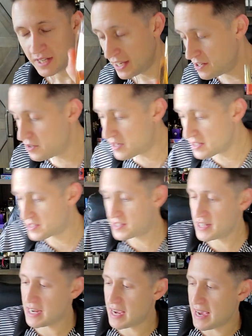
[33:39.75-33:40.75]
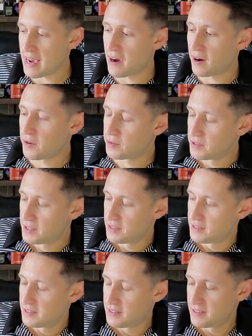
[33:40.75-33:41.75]
And you can see how
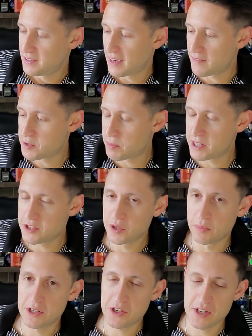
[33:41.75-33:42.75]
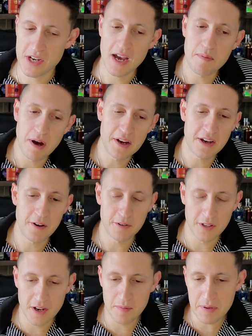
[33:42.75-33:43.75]
I've spent so much time on
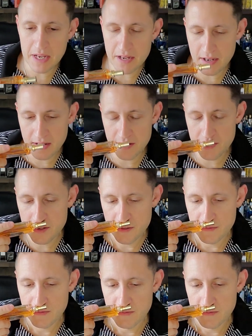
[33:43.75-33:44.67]
Guerlain because